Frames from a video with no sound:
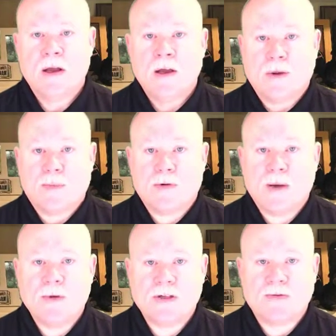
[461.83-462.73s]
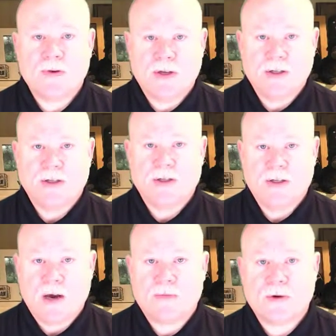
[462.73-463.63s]
The premise for this
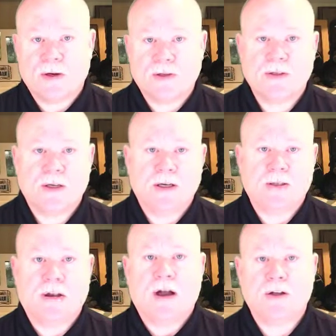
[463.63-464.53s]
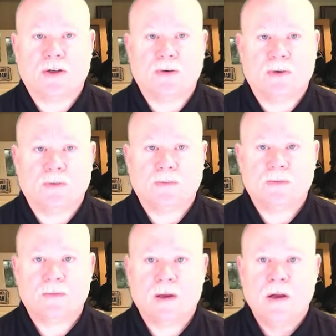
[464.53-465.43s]
deference is logical
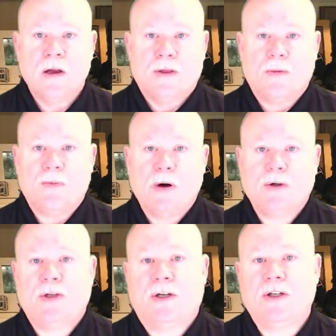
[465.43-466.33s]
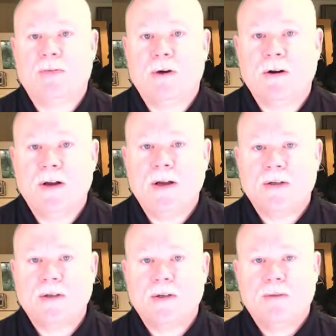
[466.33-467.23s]
the most
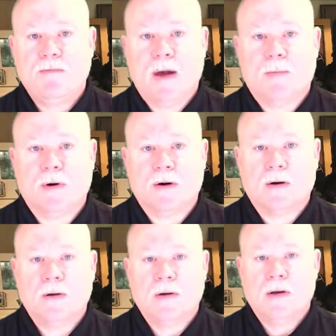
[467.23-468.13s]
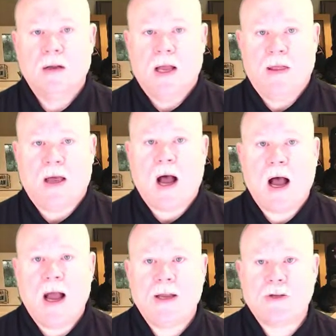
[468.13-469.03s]
experienced member and the
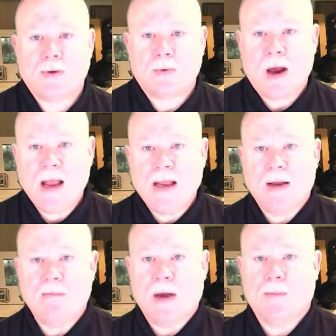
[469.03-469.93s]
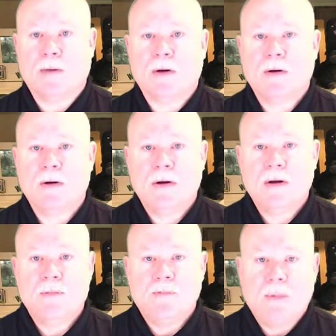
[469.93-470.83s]
highest ranking member
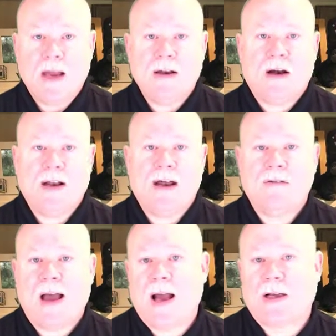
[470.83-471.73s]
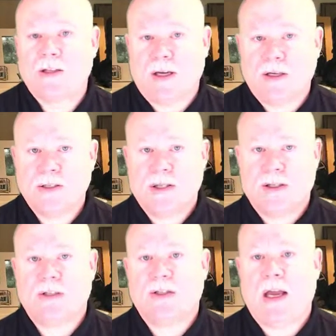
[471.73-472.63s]
may not have access to the
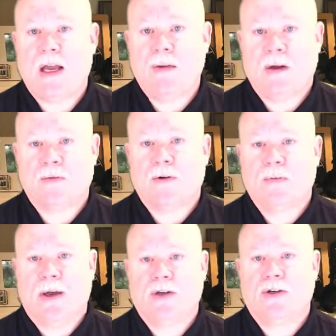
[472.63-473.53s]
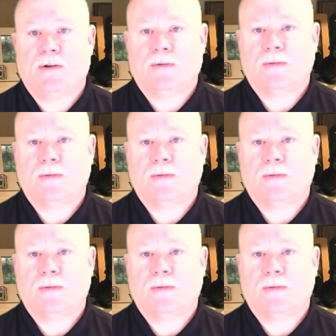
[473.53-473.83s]
same information.